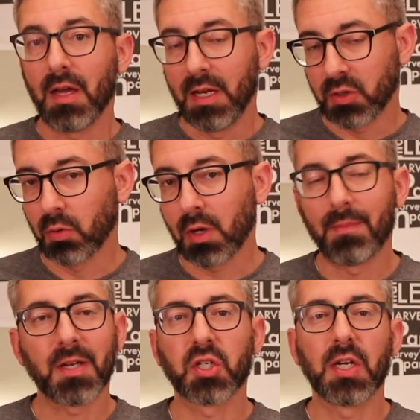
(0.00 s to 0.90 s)
internal
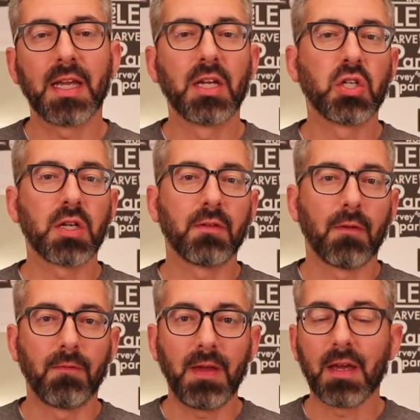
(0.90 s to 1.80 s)
combustion engine
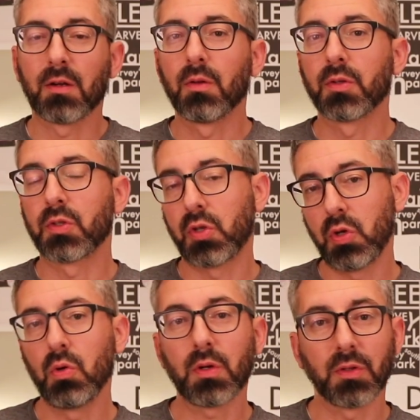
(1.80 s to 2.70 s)
vehicles
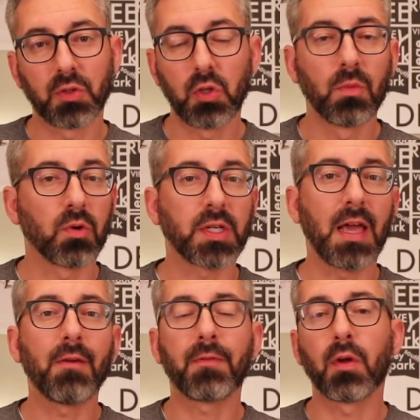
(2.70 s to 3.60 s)
to consumers
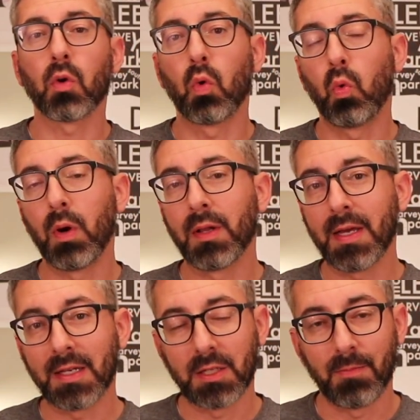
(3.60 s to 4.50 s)
if they're
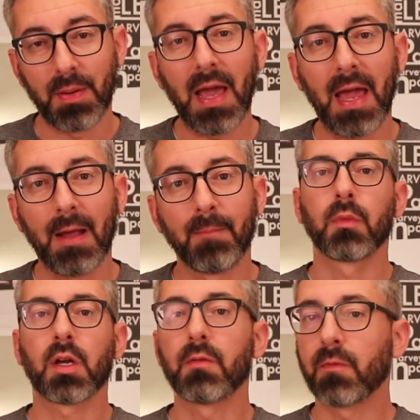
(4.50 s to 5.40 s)
willing to pay.
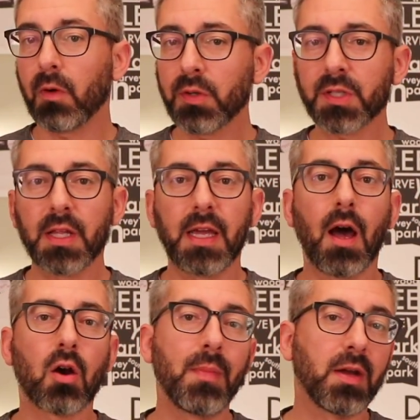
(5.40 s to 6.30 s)
Conversely,
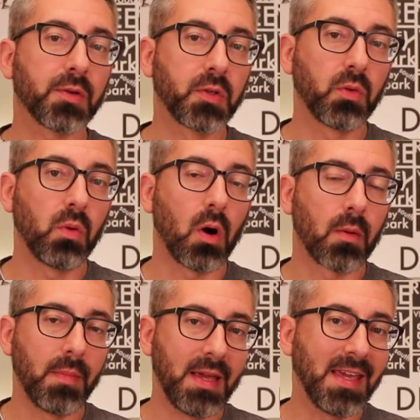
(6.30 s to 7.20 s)
automakers who are
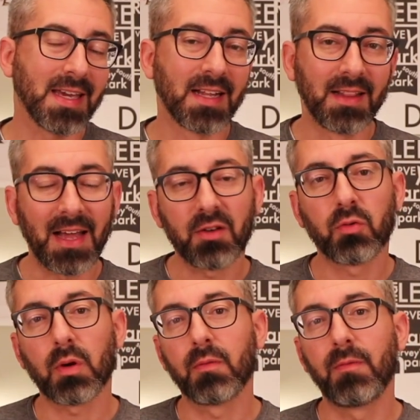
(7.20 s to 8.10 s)
making
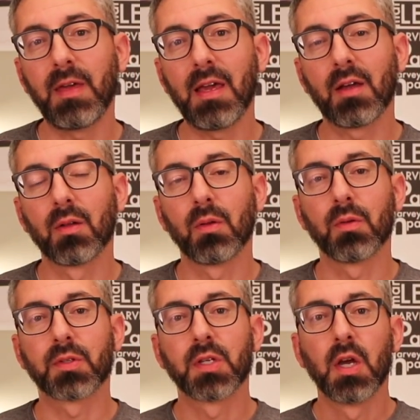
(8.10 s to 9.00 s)
electric
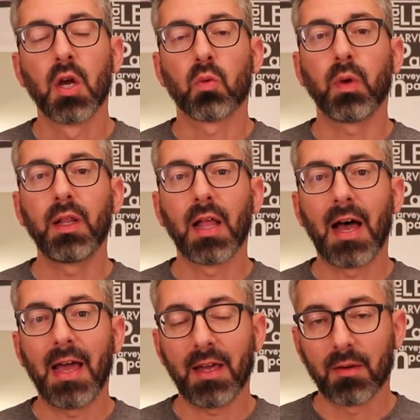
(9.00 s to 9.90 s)
vehicles
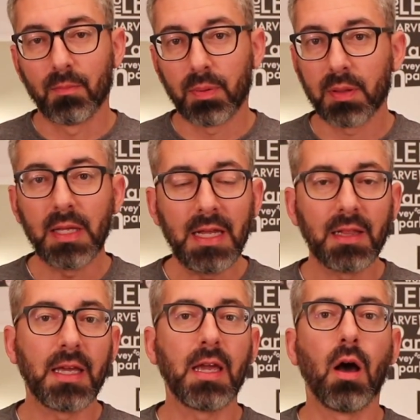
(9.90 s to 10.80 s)
rely
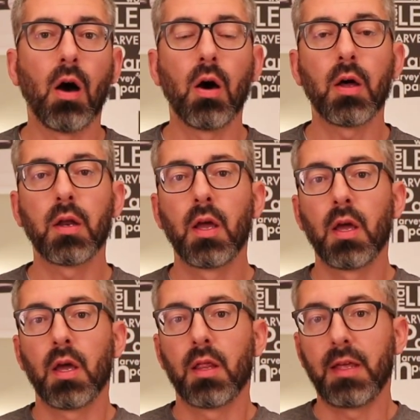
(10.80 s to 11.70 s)
completely on
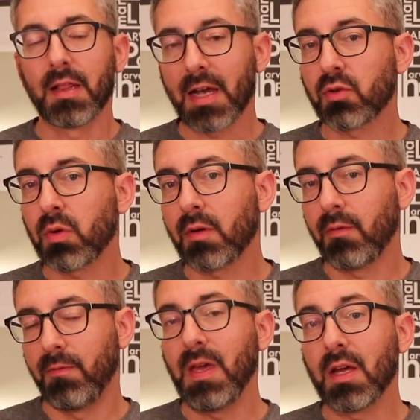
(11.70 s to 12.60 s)
the electric
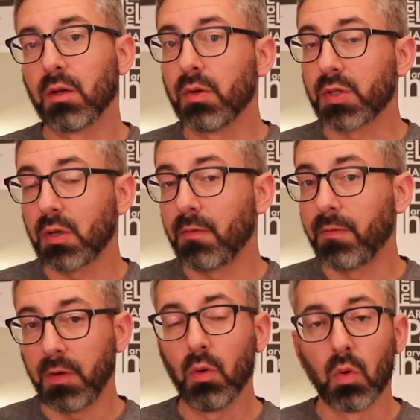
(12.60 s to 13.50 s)
vehicle's
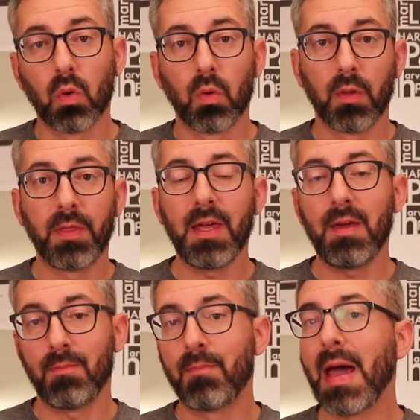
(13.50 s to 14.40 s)
fuel, the
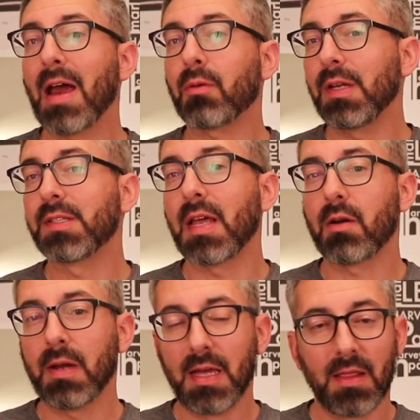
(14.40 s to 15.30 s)
batteries that
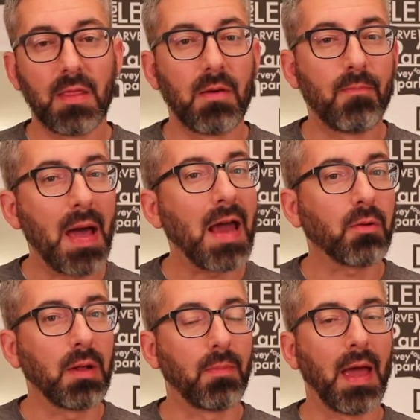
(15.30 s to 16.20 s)
are in the
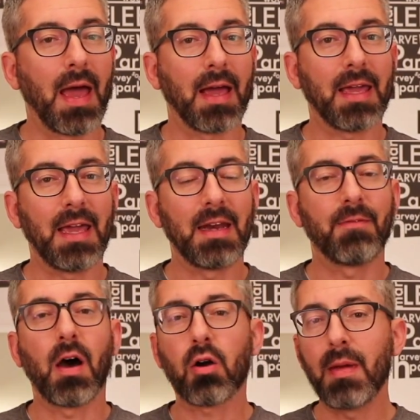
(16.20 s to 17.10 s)
battery pack. And if
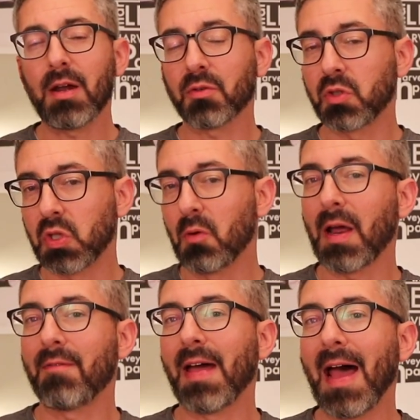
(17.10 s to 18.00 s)
automakers don't
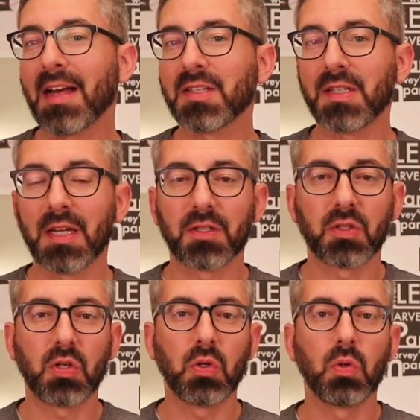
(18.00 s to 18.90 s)
have access
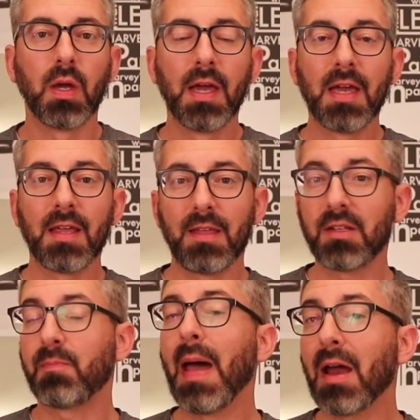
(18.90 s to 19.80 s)
to
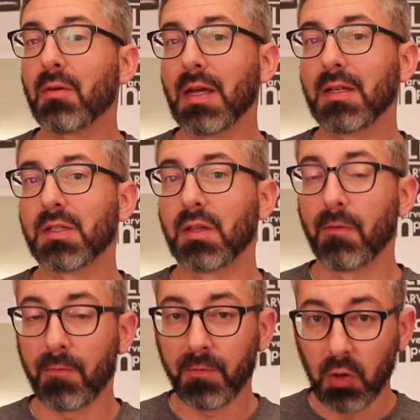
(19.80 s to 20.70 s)
these batteries, the
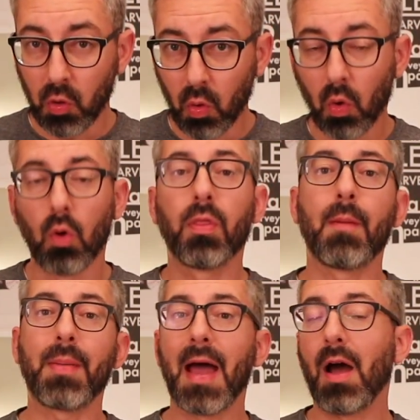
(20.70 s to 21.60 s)
fuel
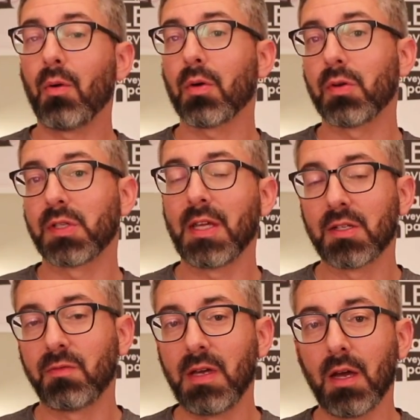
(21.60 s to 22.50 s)
that powers these
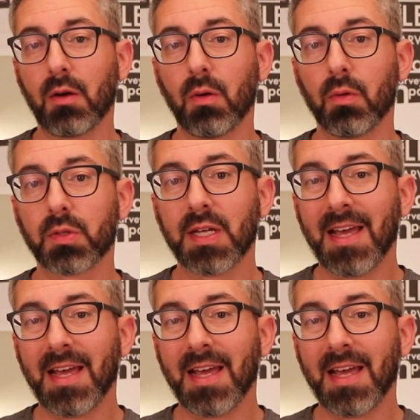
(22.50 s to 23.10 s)
vehicles,